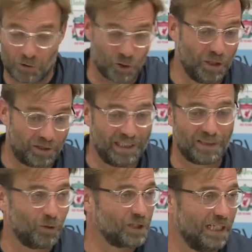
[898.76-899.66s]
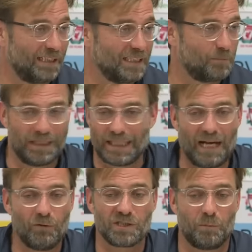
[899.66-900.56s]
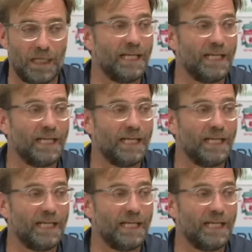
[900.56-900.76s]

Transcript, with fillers: I'm sure he thinks it was like this, but I was a